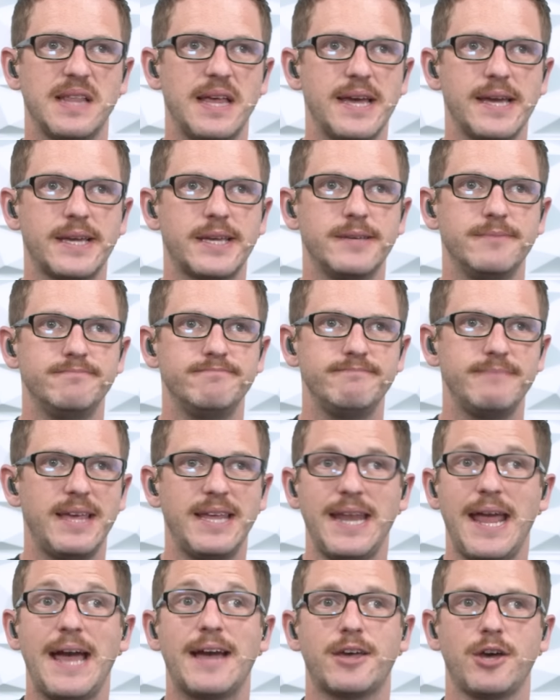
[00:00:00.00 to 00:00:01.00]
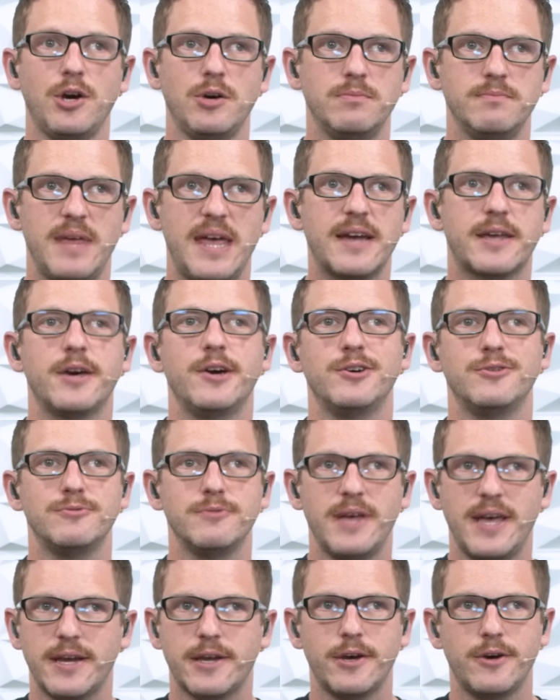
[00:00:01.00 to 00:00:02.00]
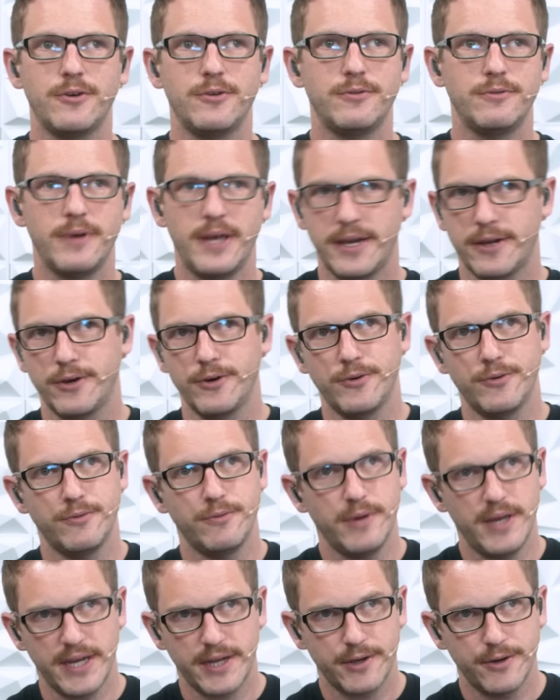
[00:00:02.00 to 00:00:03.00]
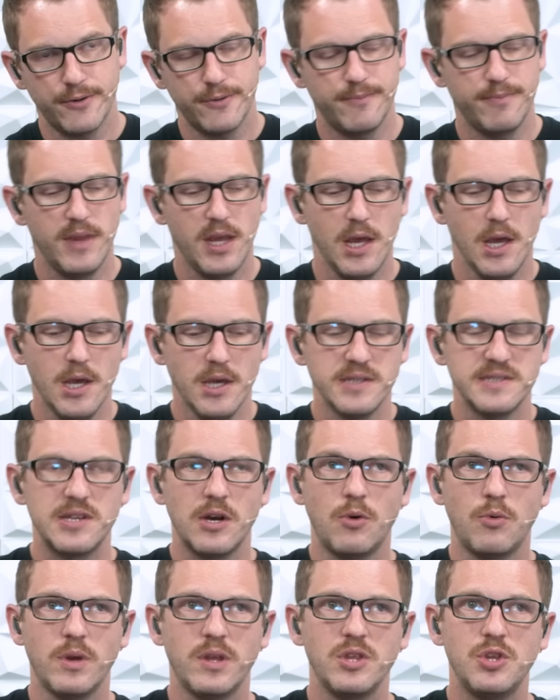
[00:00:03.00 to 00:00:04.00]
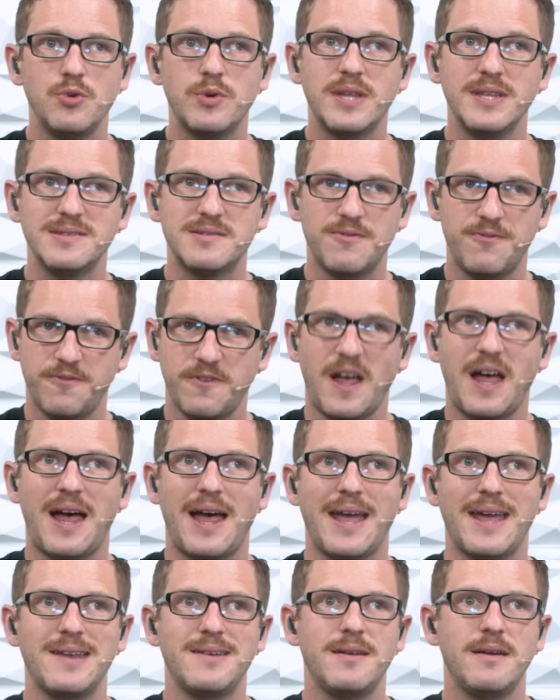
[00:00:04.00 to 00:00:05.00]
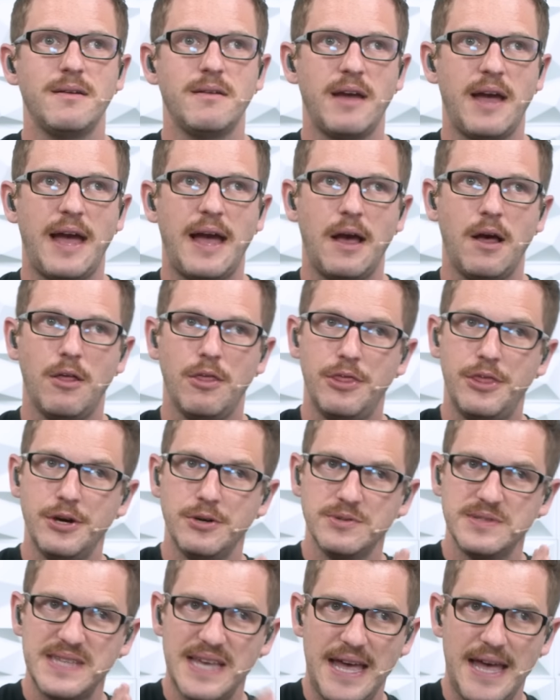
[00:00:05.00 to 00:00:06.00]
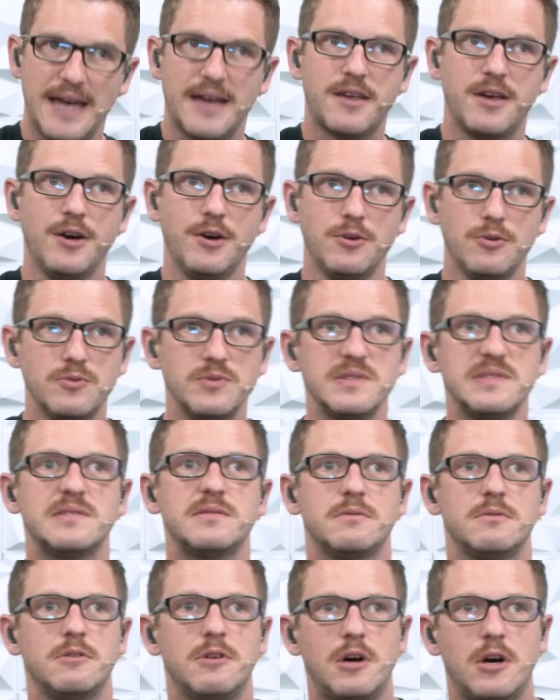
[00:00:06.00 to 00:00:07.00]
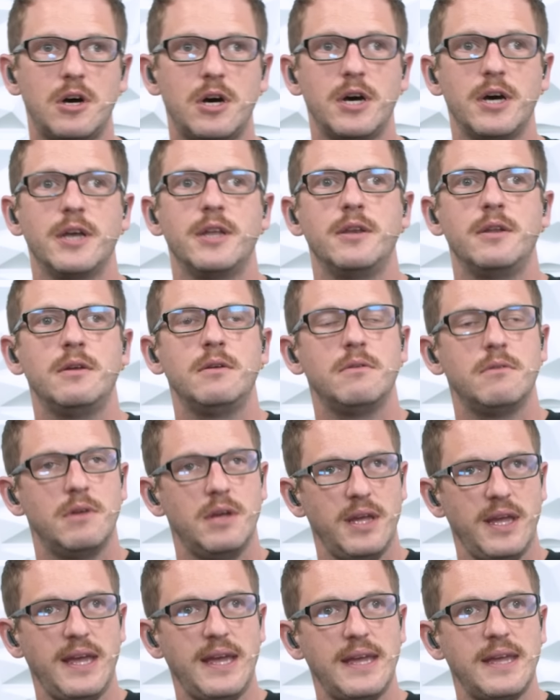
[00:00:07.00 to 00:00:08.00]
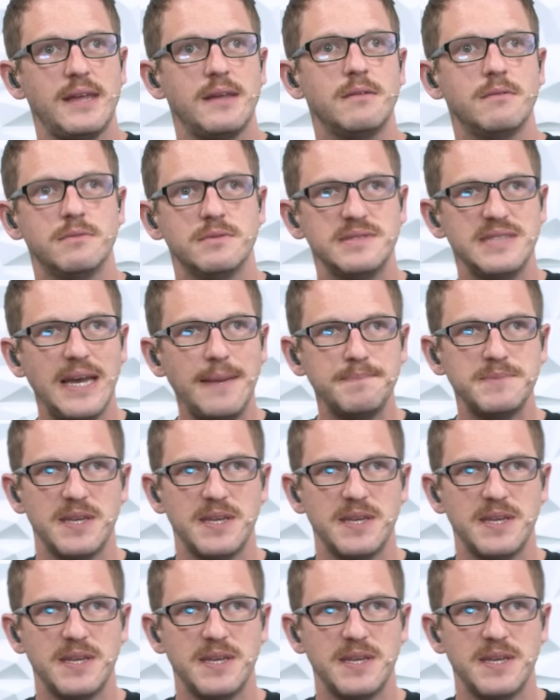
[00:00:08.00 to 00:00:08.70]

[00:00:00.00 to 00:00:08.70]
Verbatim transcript: like an echo. Echo, echo, echo, echo. So you can define those echoes on a tap